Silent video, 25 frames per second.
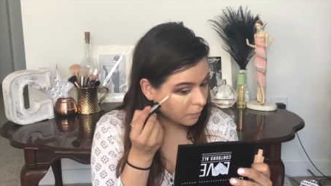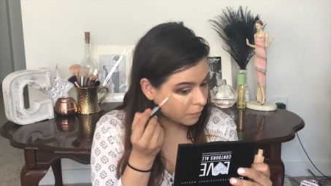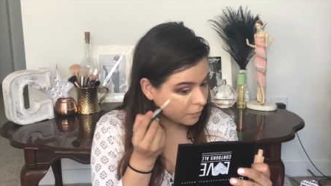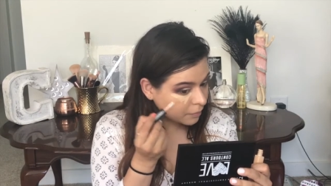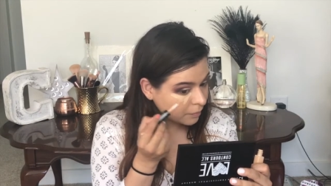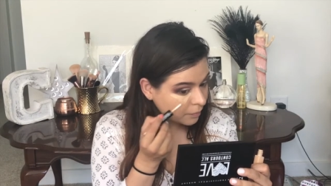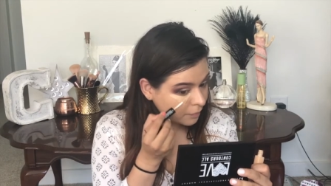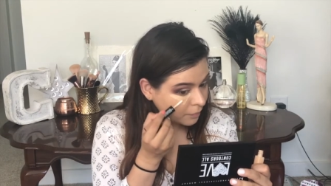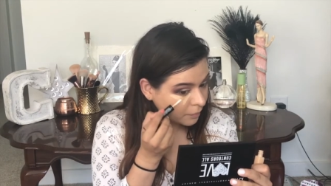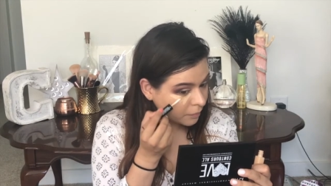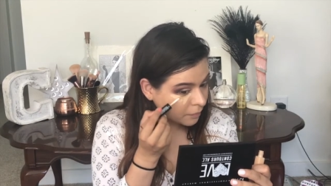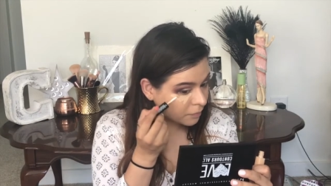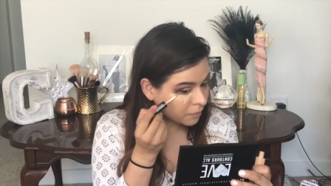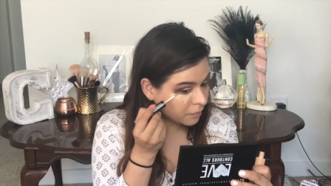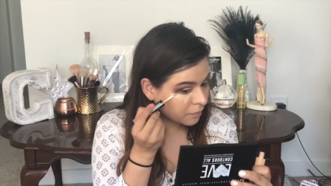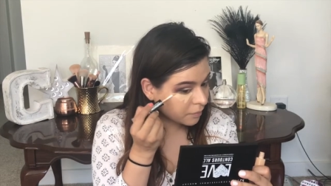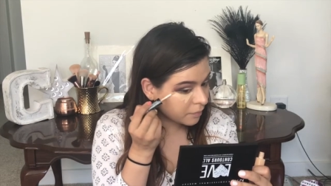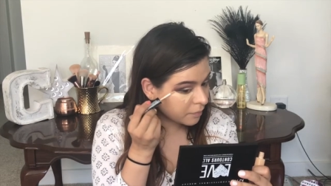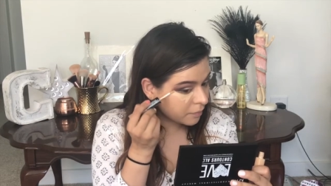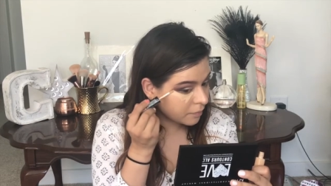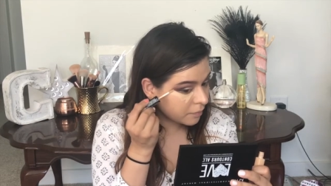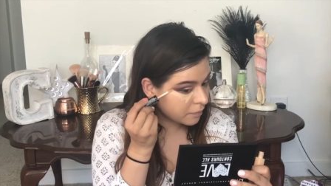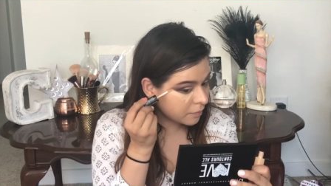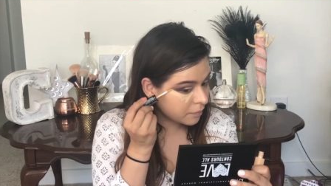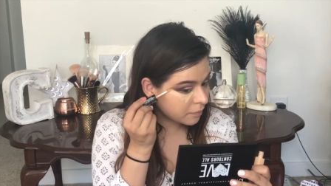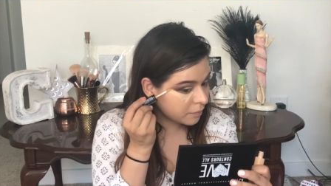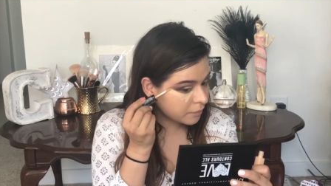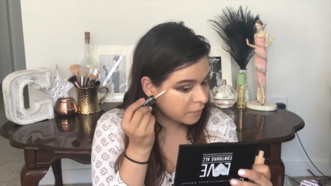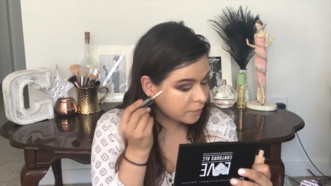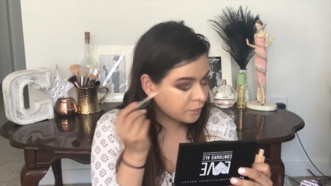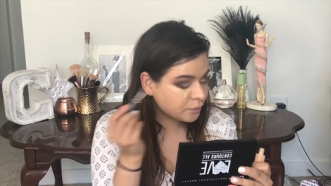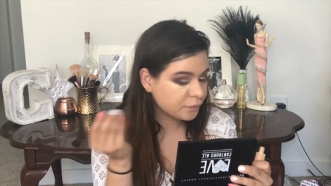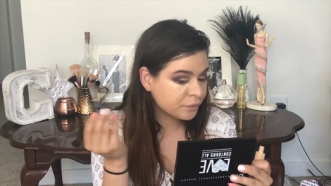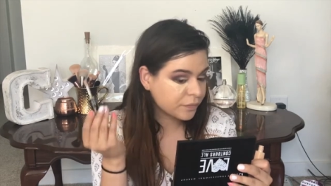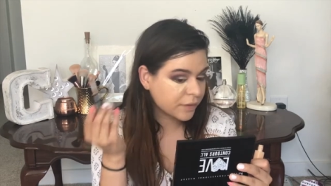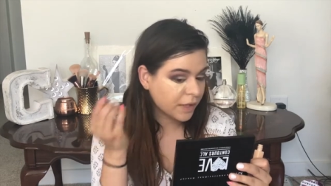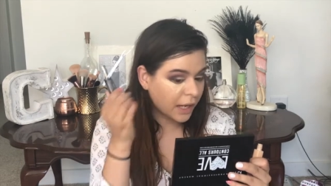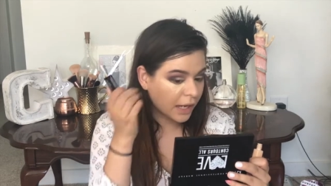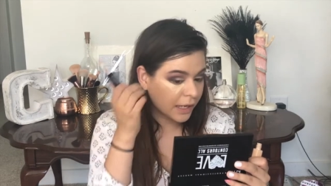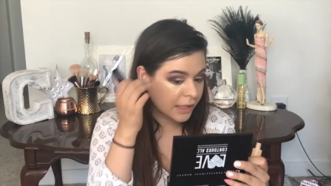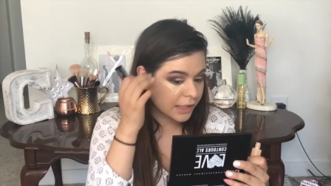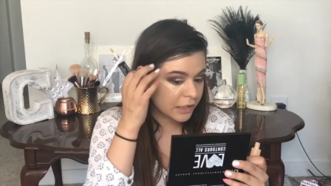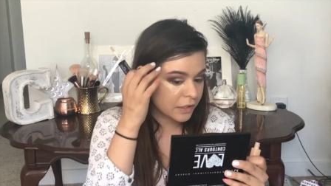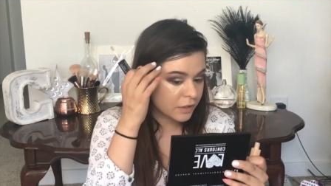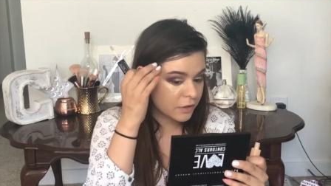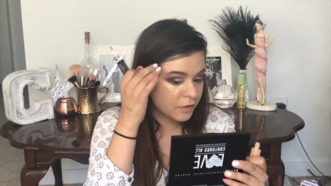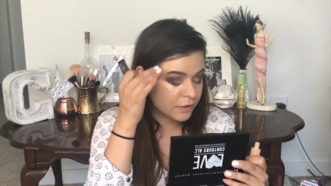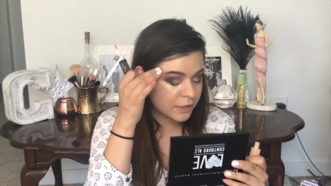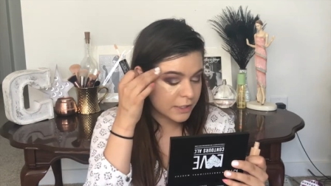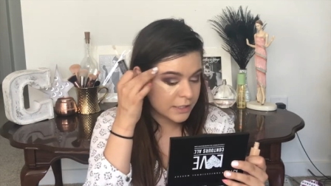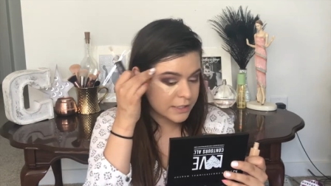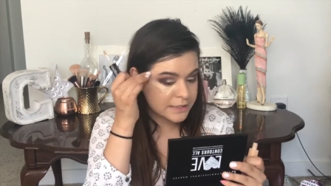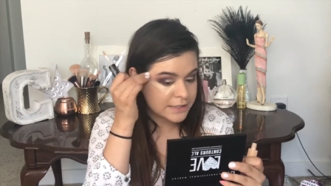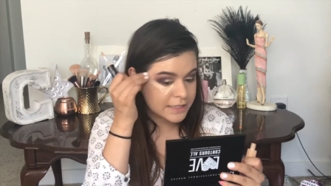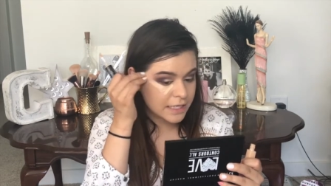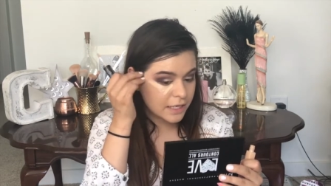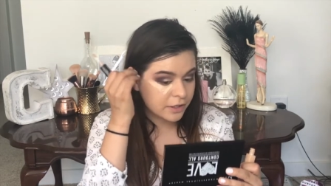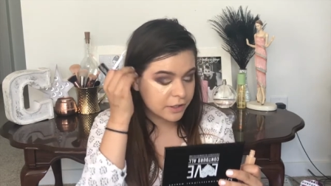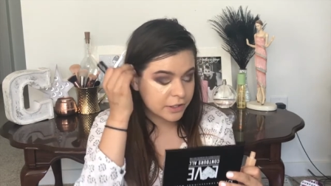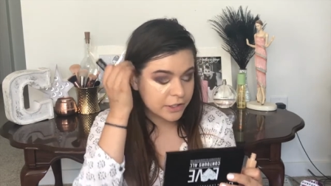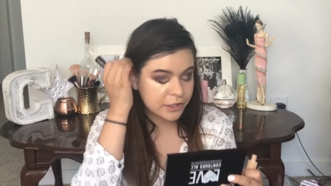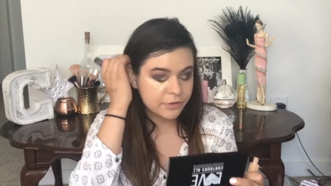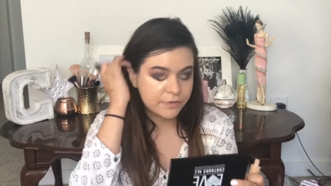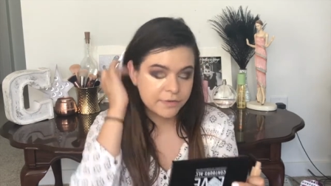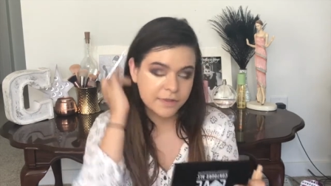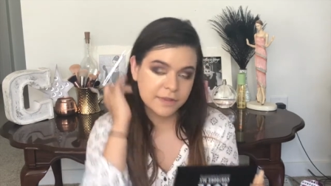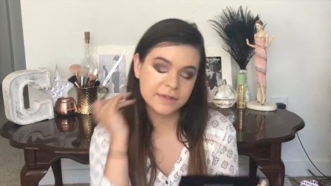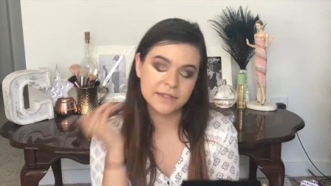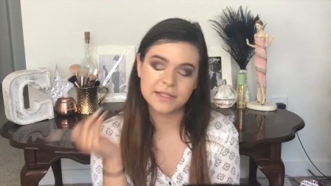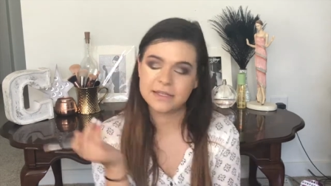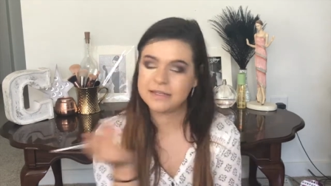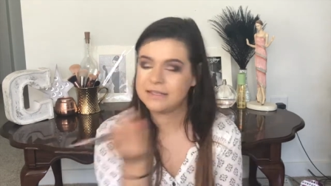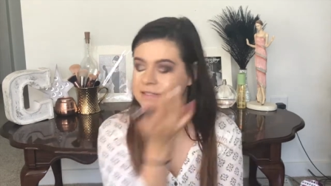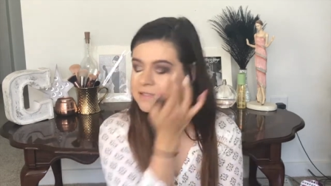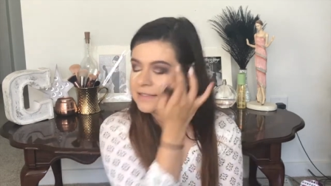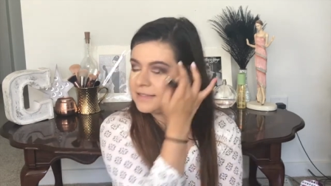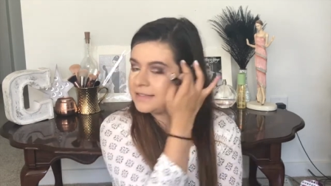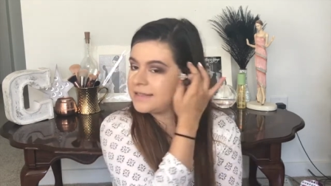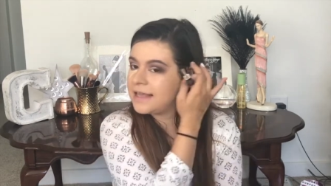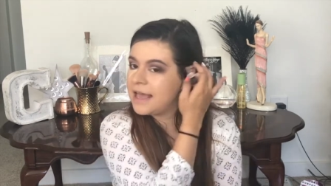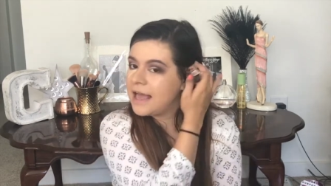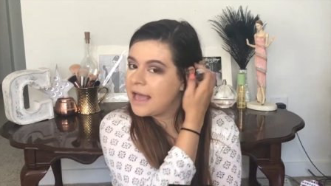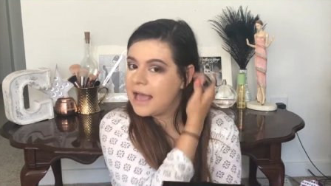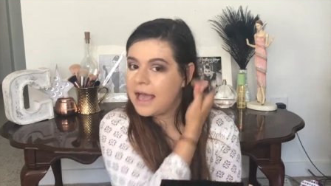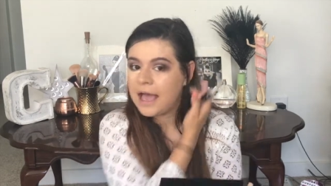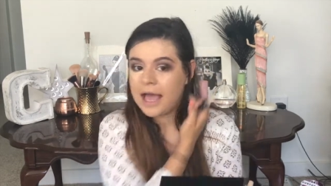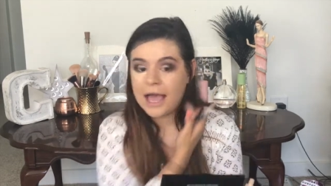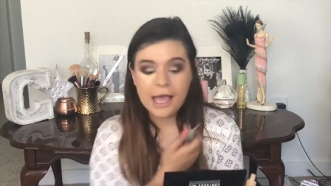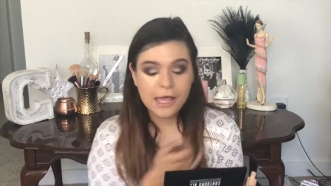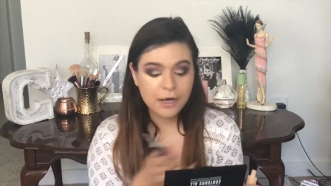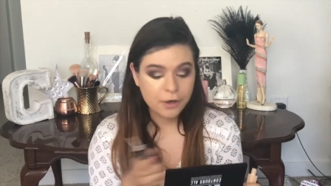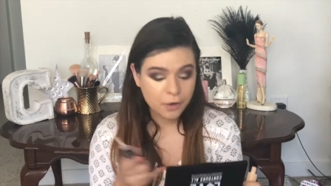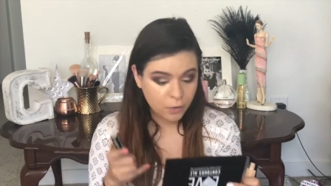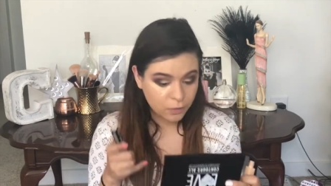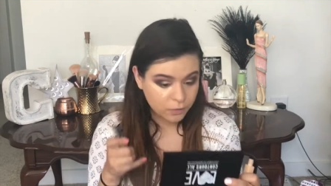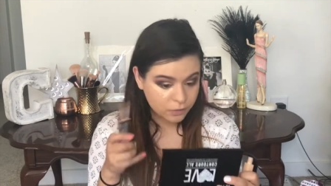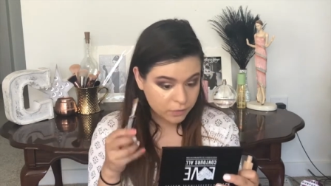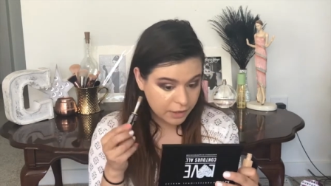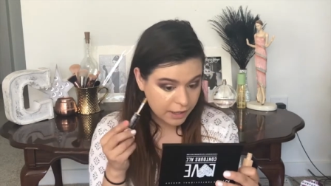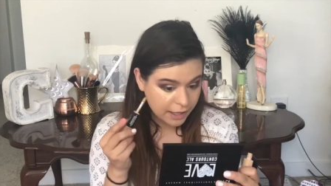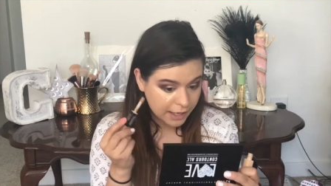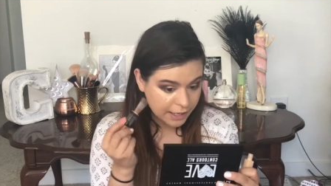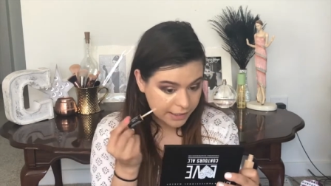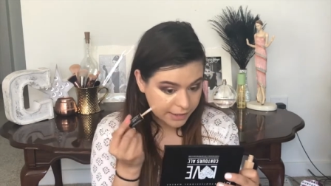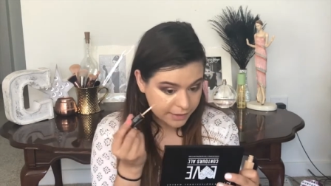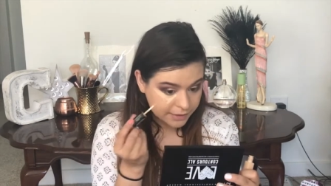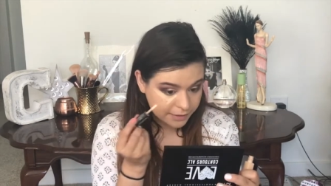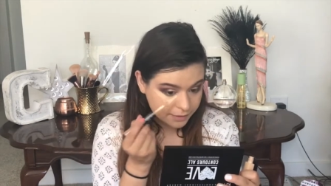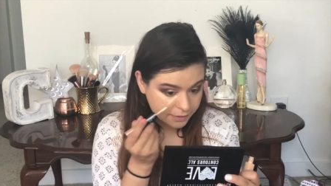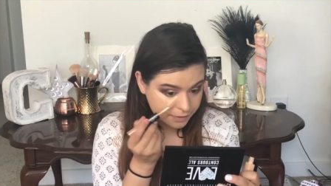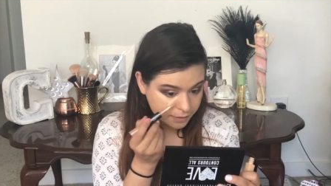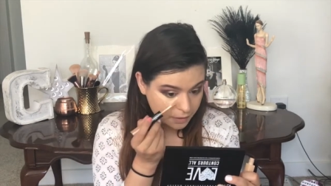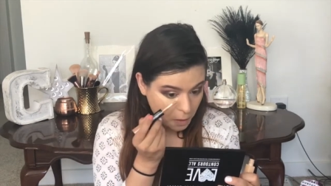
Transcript: Hmm, I can already tell you that this I don't like